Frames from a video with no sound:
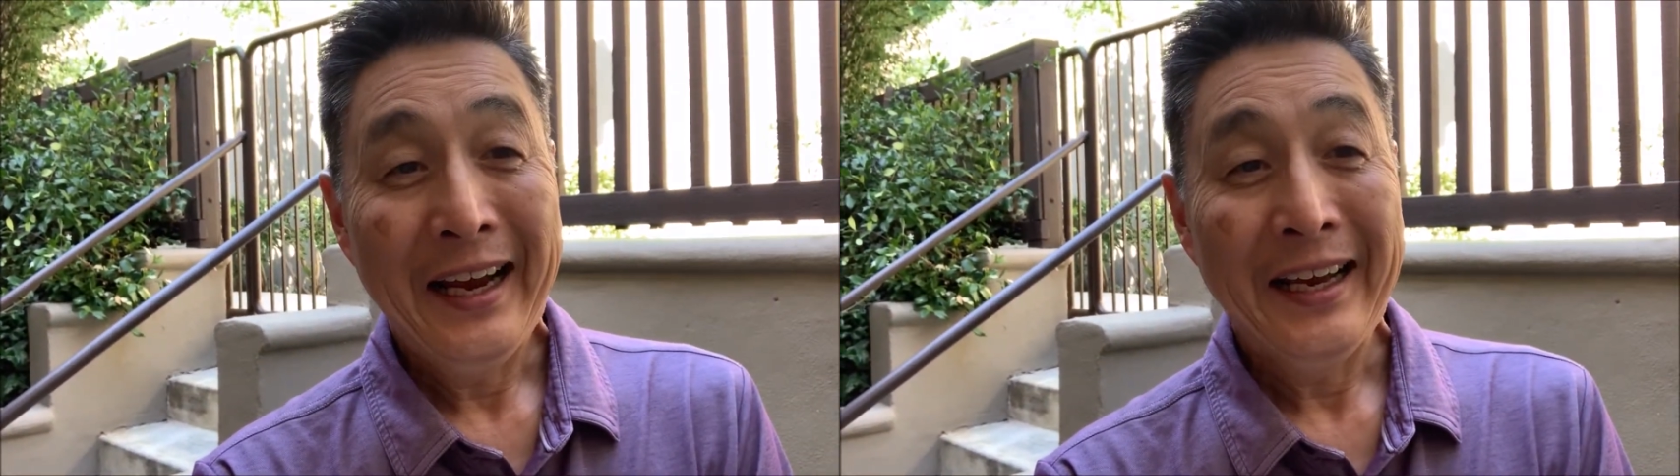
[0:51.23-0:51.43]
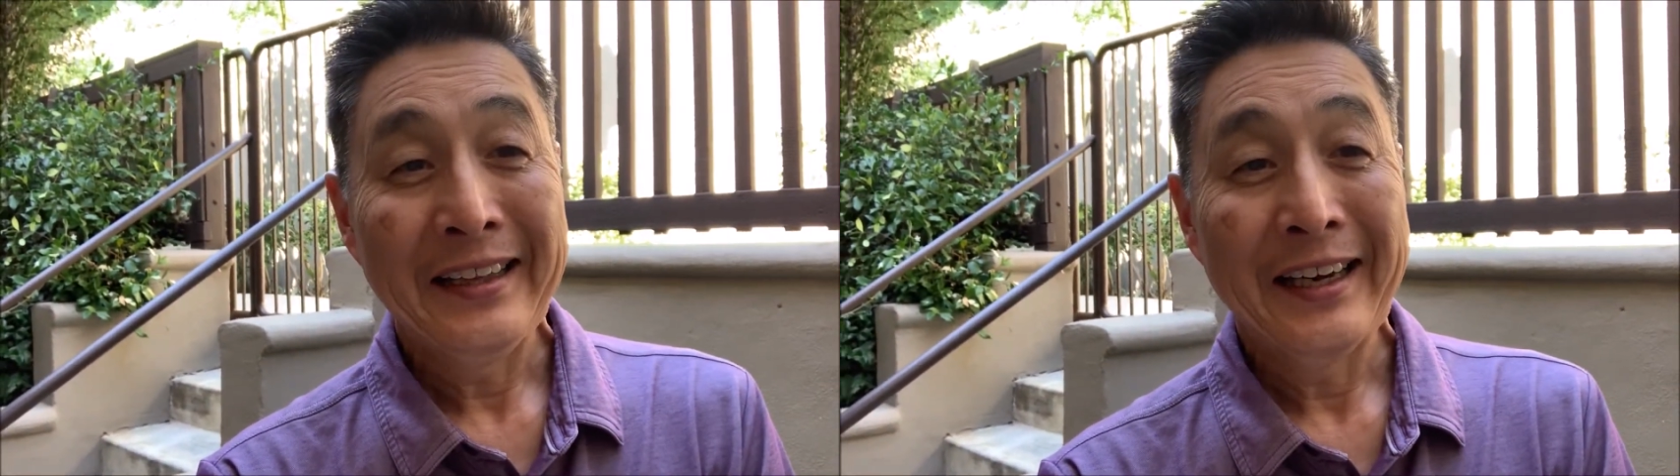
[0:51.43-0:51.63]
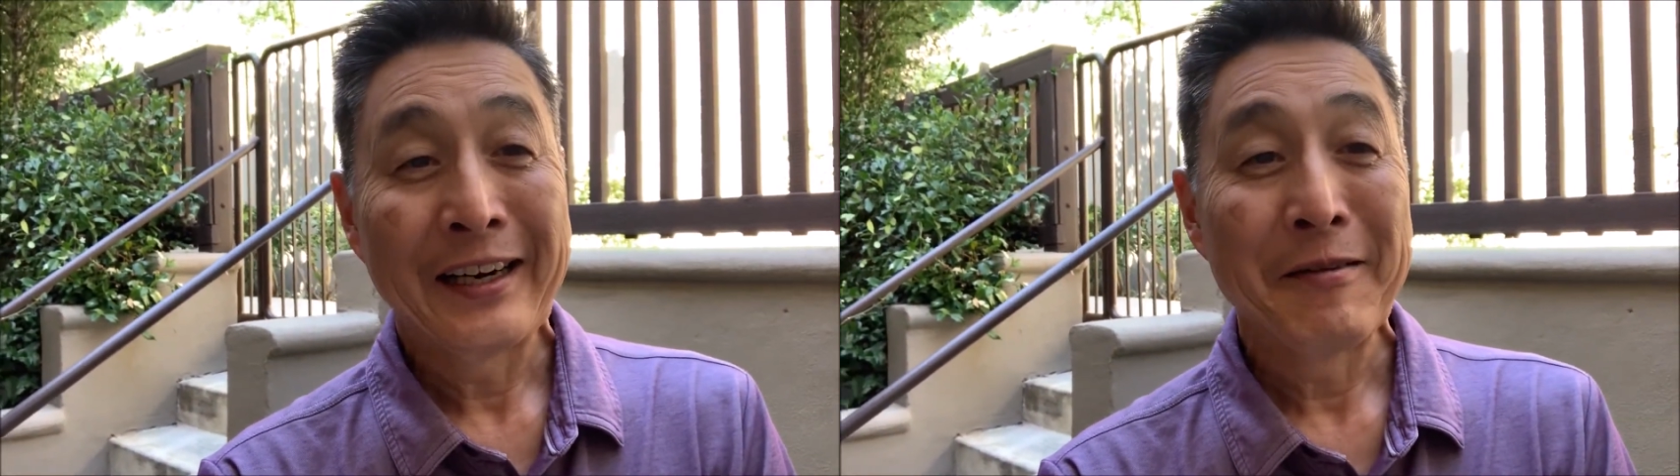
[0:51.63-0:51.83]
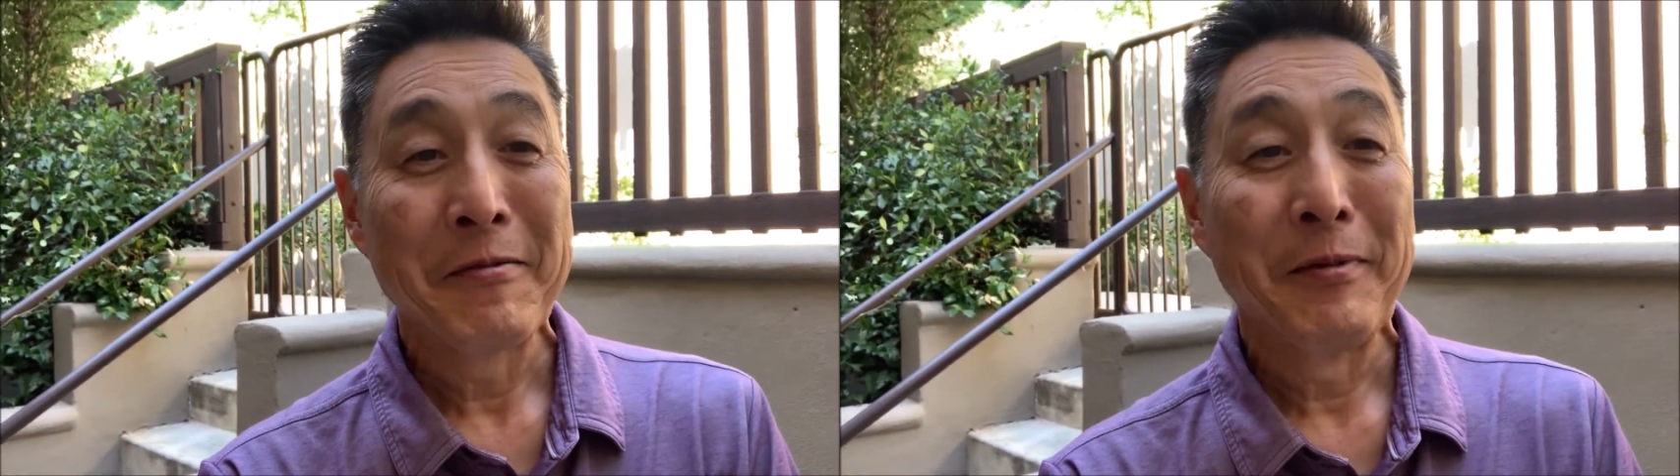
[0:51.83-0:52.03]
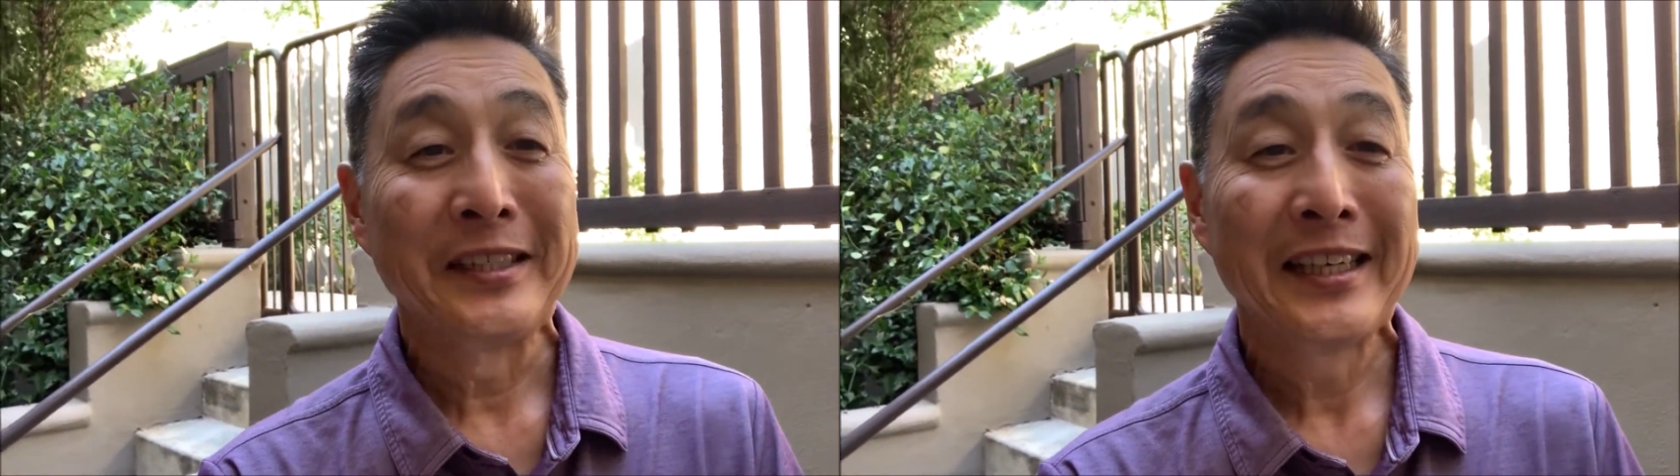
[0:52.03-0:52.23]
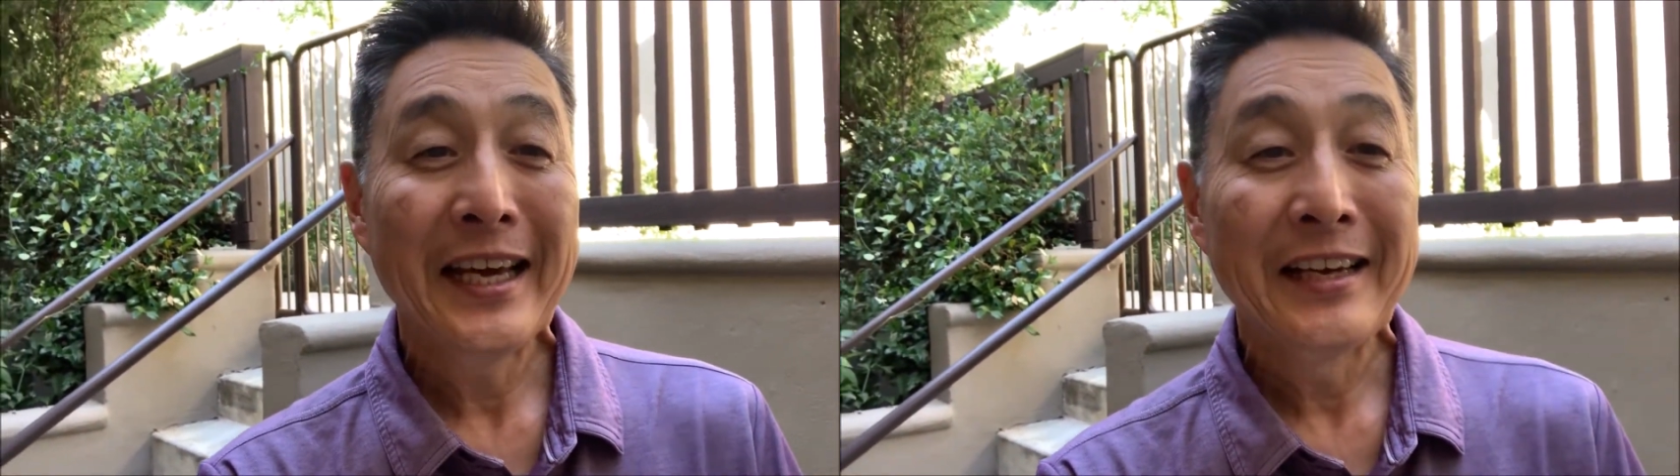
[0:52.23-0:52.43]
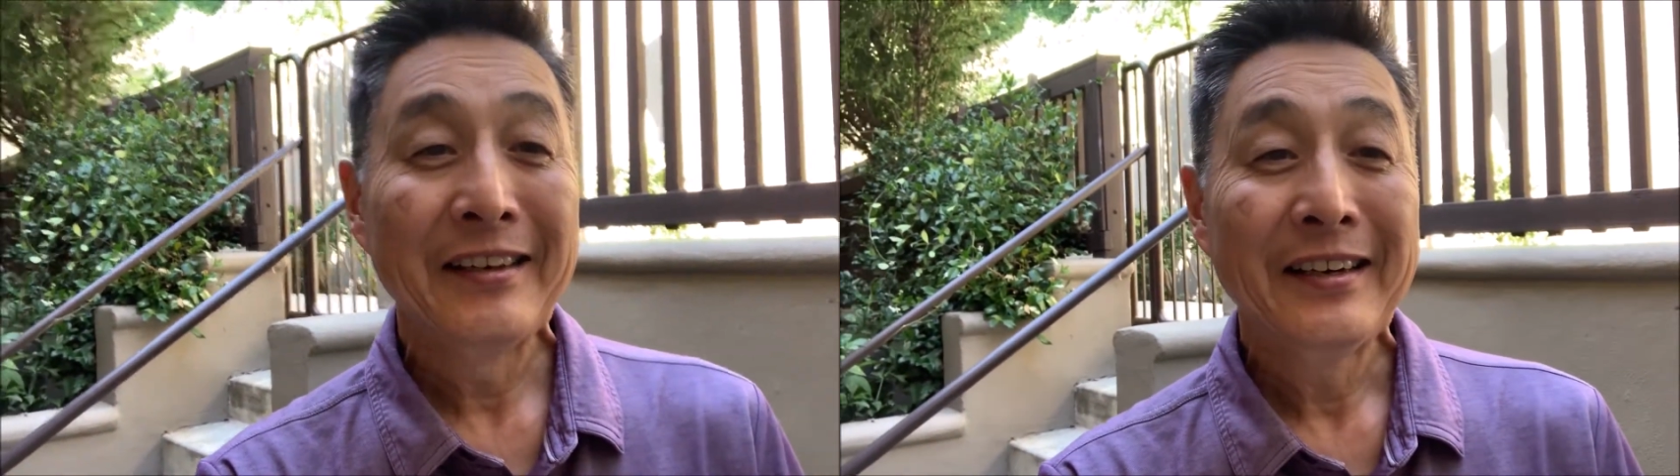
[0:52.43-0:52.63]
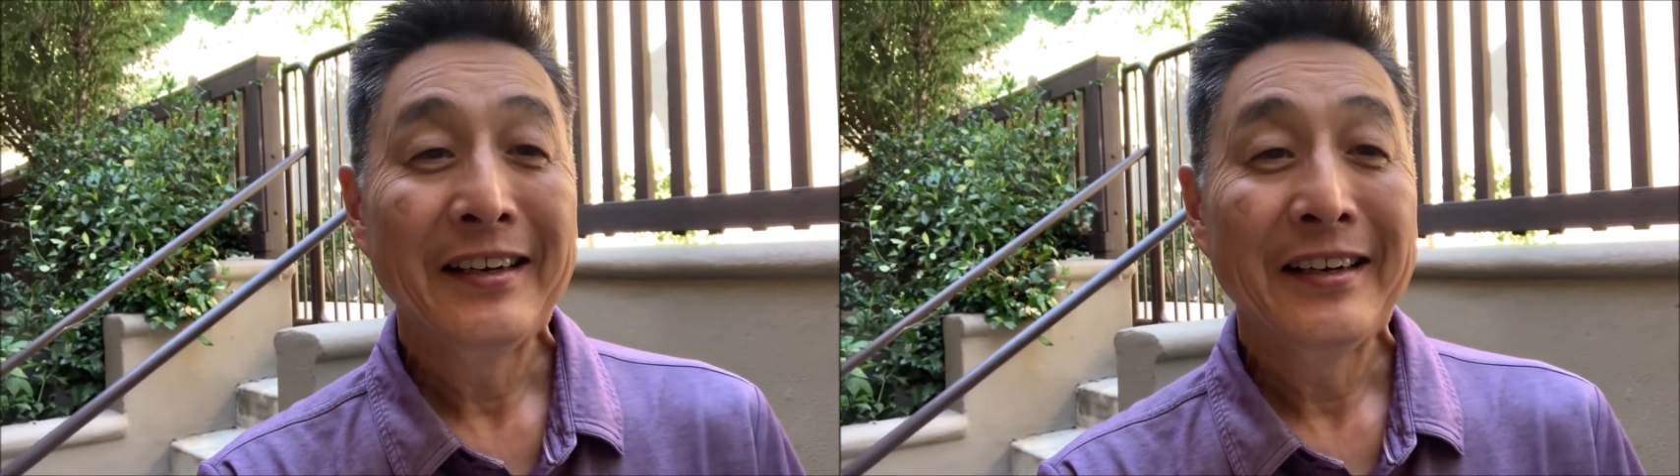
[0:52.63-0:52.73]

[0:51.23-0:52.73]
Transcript: and then a couple of months later,